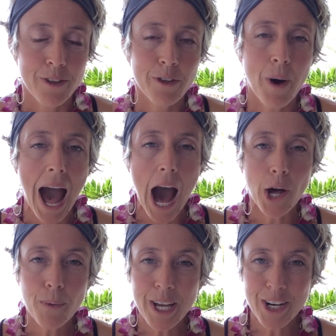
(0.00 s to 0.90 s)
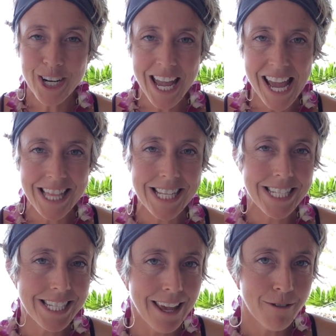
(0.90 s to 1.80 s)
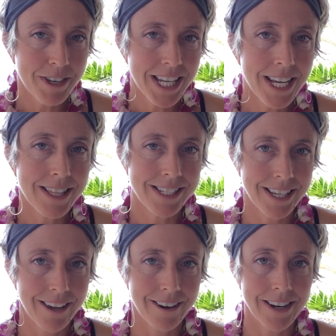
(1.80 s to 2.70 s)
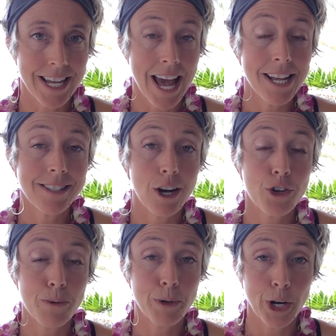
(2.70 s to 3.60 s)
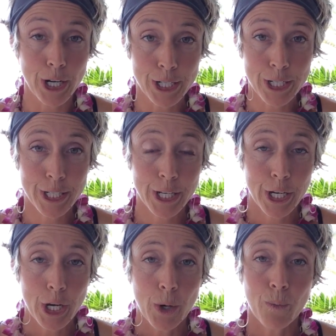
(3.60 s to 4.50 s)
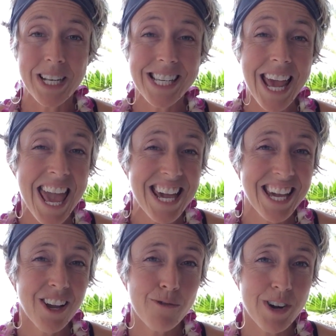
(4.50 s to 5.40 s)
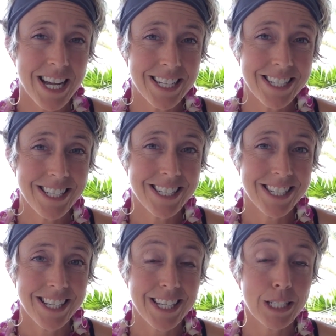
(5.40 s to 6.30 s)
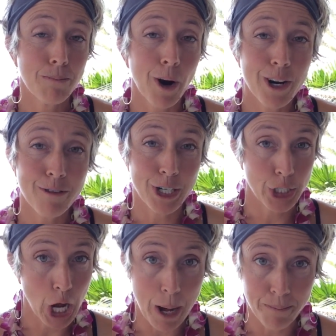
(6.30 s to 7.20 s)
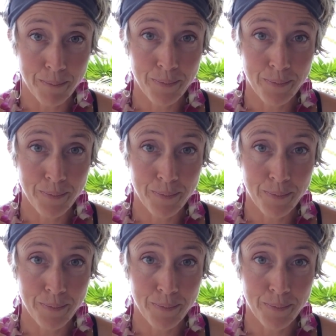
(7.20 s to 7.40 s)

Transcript: So, how do we create the safety and the security as entrepreneurs when taking risks is part of our job?